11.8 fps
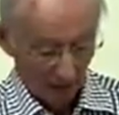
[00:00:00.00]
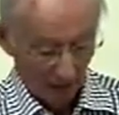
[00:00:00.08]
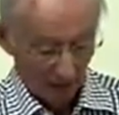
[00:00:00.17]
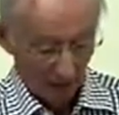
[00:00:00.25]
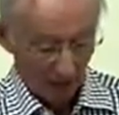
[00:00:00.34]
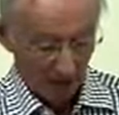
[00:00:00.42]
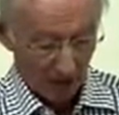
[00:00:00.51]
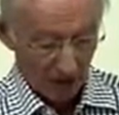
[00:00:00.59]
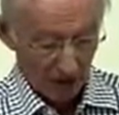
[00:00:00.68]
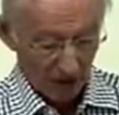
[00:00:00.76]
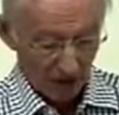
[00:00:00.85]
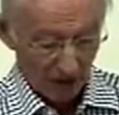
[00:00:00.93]
A myth is
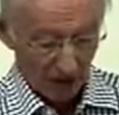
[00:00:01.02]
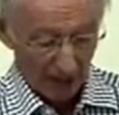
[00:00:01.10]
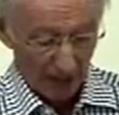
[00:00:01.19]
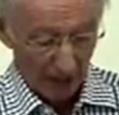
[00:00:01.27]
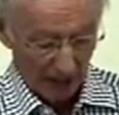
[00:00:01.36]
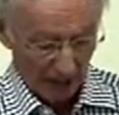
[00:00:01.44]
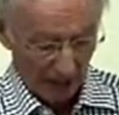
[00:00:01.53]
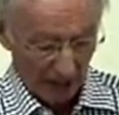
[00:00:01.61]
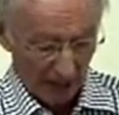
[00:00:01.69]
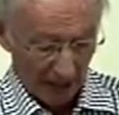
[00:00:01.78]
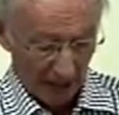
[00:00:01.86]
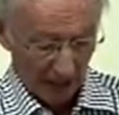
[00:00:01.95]
essentially a guide.
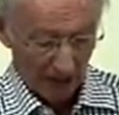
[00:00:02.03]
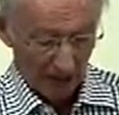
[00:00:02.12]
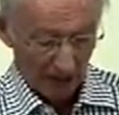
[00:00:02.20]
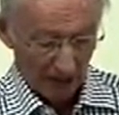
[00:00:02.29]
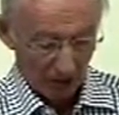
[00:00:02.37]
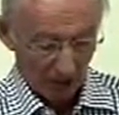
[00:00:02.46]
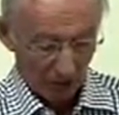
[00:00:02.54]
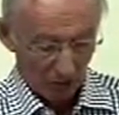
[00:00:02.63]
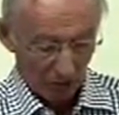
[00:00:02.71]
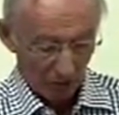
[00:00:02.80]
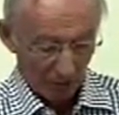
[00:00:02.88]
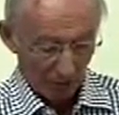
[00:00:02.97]
It tells us
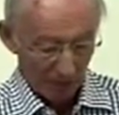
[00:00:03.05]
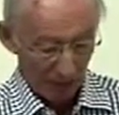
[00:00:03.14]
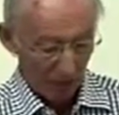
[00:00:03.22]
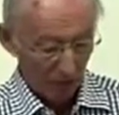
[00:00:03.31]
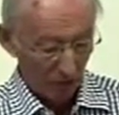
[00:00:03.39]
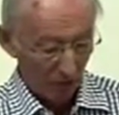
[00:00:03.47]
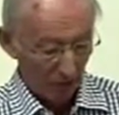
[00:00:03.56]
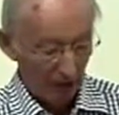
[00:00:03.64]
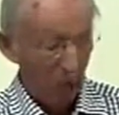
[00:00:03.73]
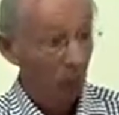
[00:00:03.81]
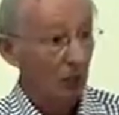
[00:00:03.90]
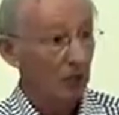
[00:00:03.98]
what we must do in
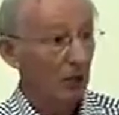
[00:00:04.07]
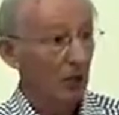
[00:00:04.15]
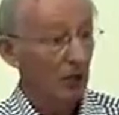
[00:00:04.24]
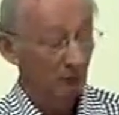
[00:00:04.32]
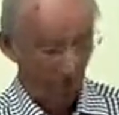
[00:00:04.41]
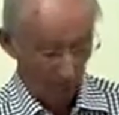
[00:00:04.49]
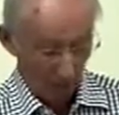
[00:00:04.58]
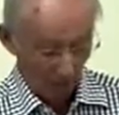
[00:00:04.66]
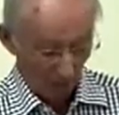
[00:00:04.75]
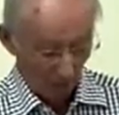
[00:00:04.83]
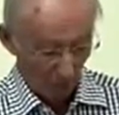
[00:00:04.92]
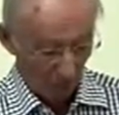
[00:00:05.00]
order to live
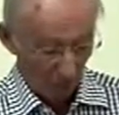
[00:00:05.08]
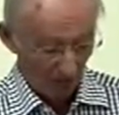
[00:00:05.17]
more